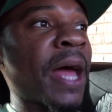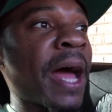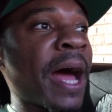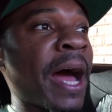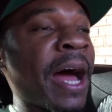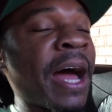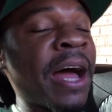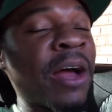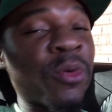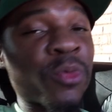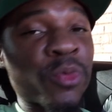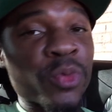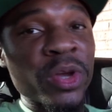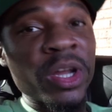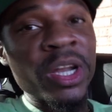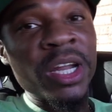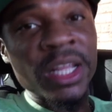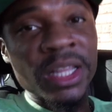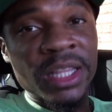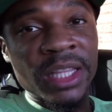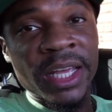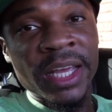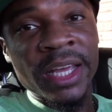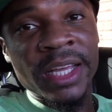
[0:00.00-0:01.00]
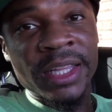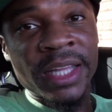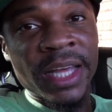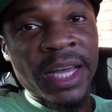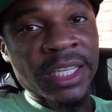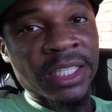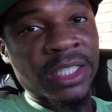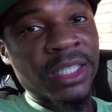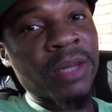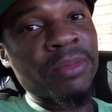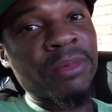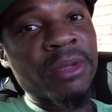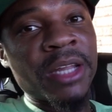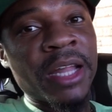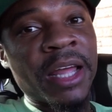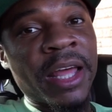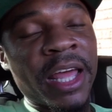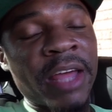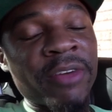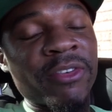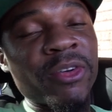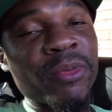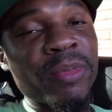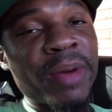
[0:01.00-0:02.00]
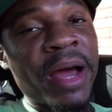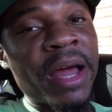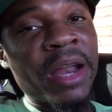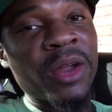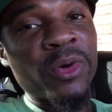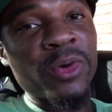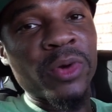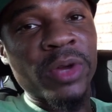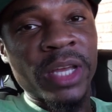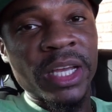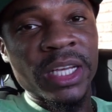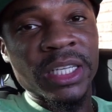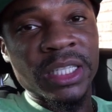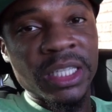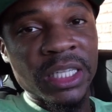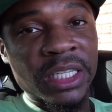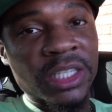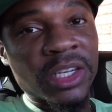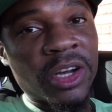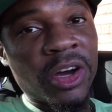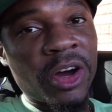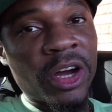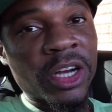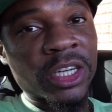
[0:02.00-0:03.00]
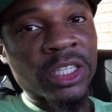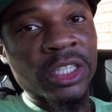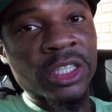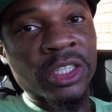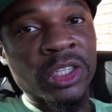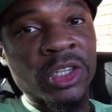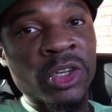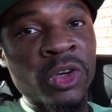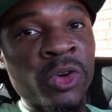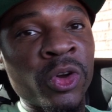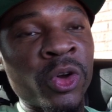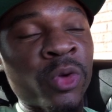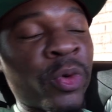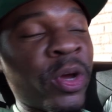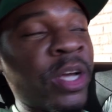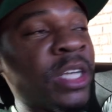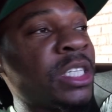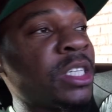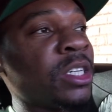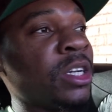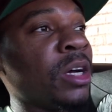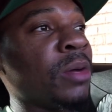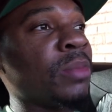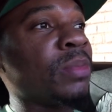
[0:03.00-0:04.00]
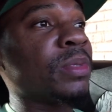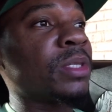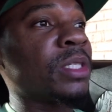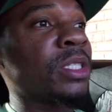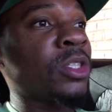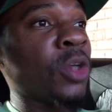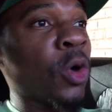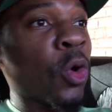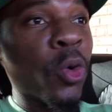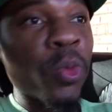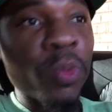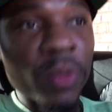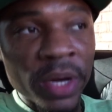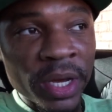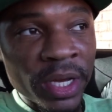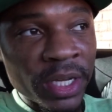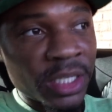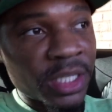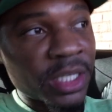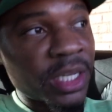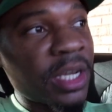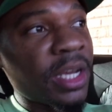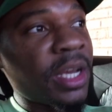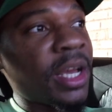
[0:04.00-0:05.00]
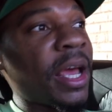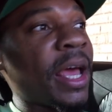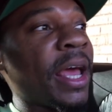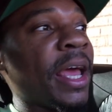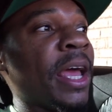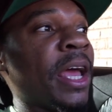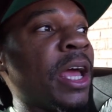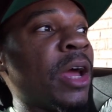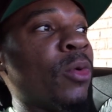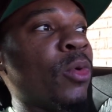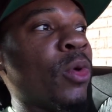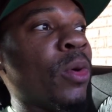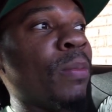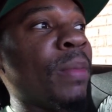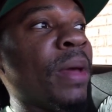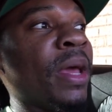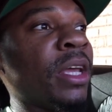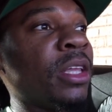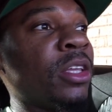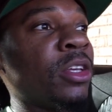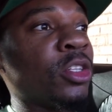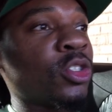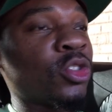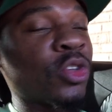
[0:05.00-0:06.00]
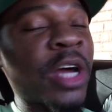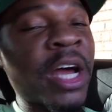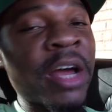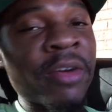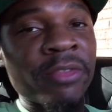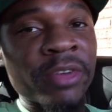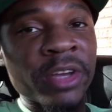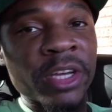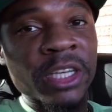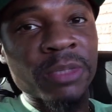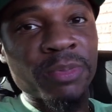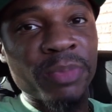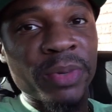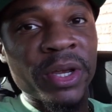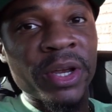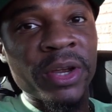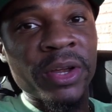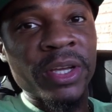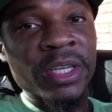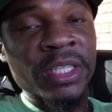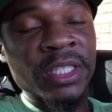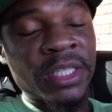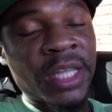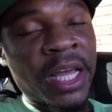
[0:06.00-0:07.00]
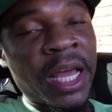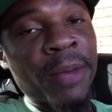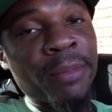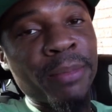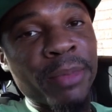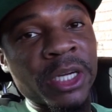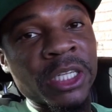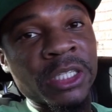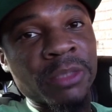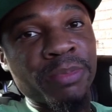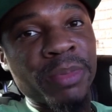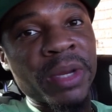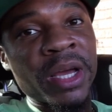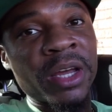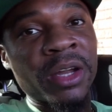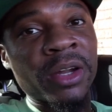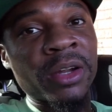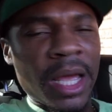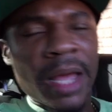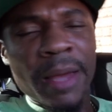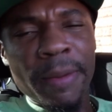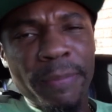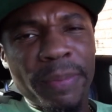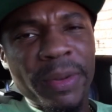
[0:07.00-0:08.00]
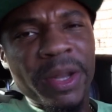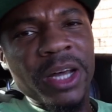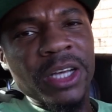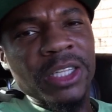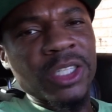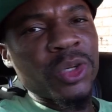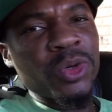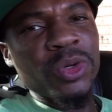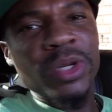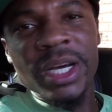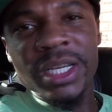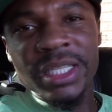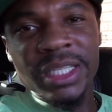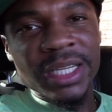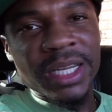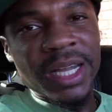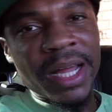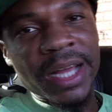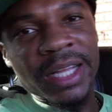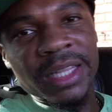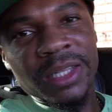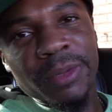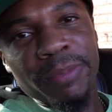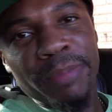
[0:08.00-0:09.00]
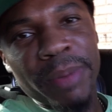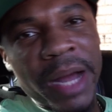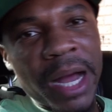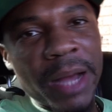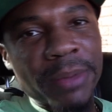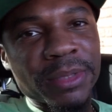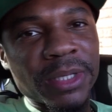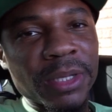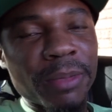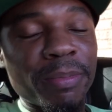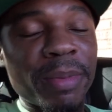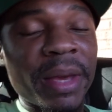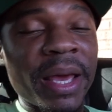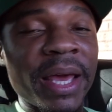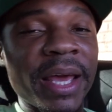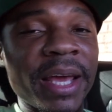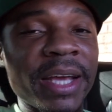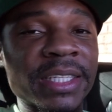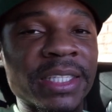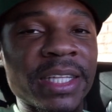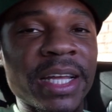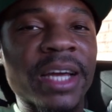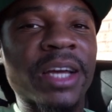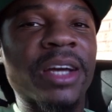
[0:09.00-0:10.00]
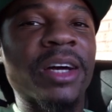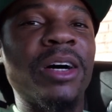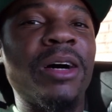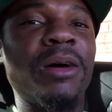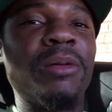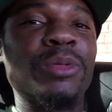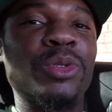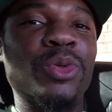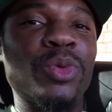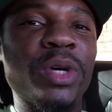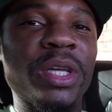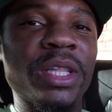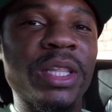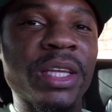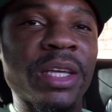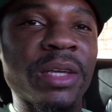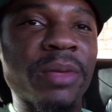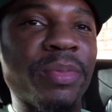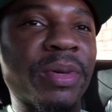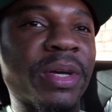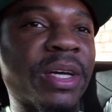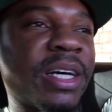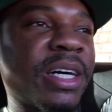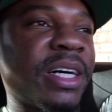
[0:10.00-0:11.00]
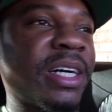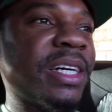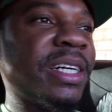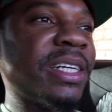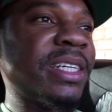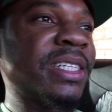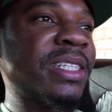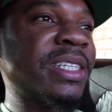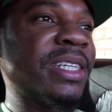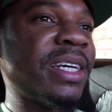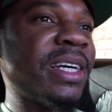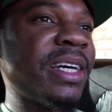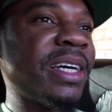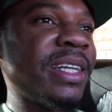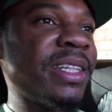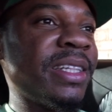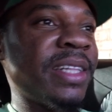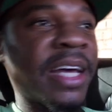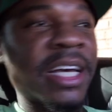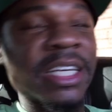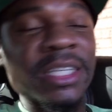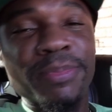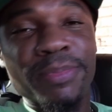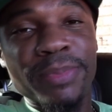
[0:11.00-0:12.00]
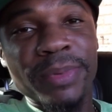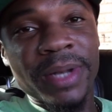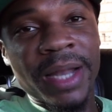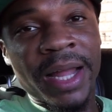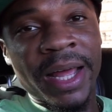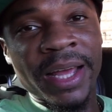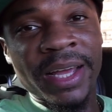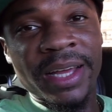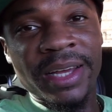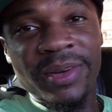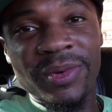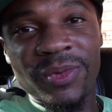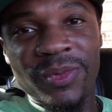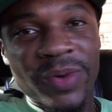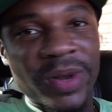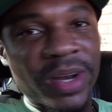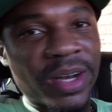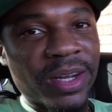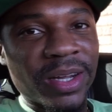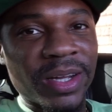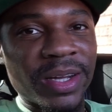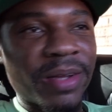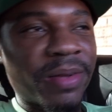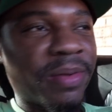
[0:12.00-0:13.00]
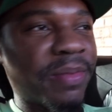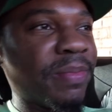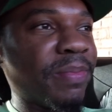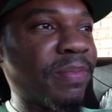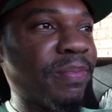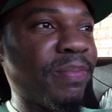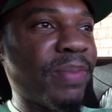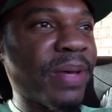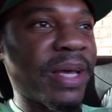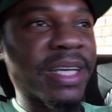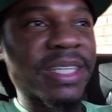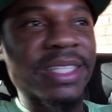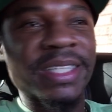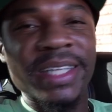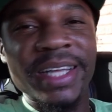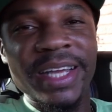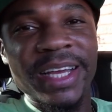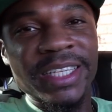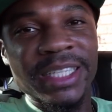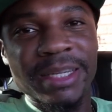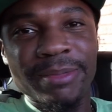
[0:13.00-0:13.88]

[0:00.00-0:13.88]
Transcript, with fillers: I really think that's something that everybody who gets this car should do. It wakes it up so much and will make your driving experience that much better. And plus, who doesn't like the pops and bangs that comes with it, because that's like one of the best things